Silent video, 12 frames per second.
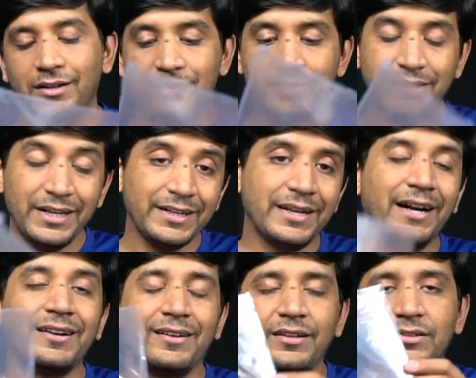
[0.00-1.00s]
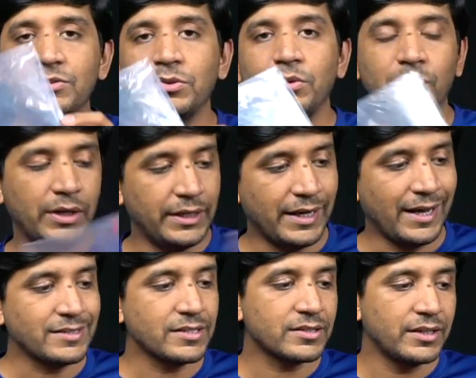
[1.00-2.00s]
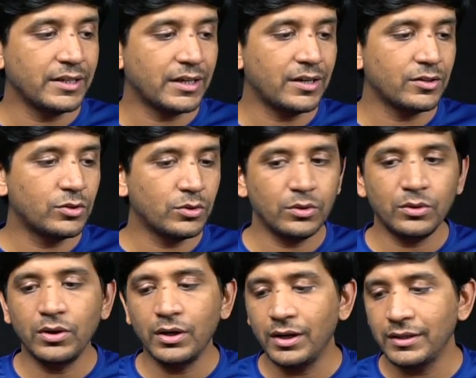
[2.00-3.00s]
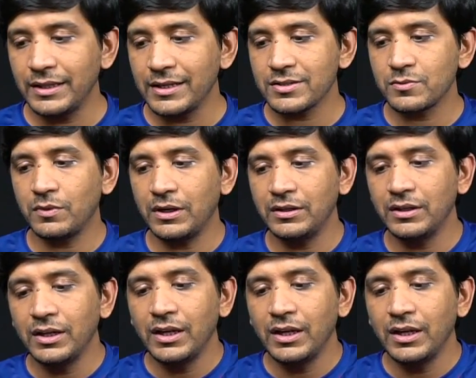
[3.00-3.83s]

screen guard. So it has a screen guard, though there is one